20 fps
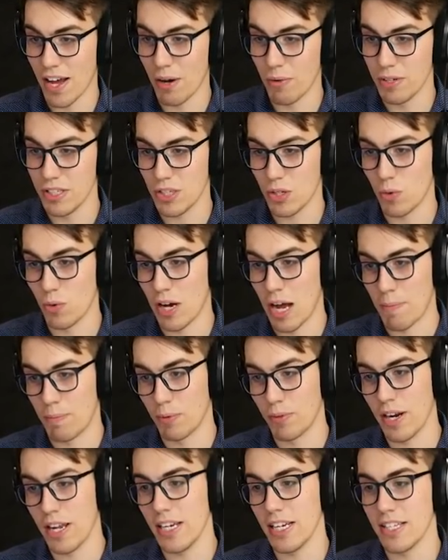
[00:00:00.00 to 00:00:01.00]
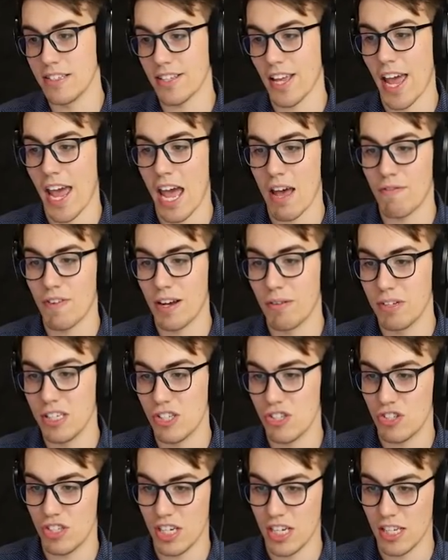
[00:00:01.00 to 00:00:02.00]
always cooperate, it's half
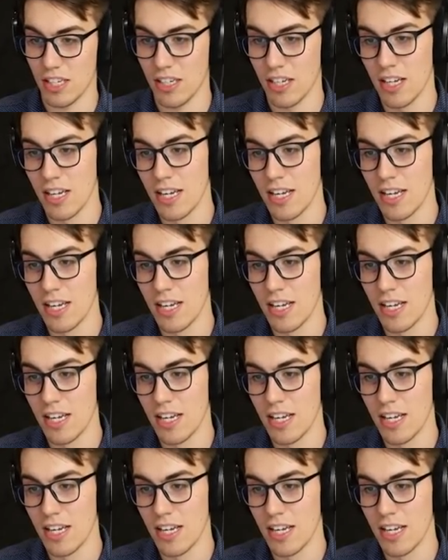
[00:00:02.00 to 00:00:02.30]
always cheat.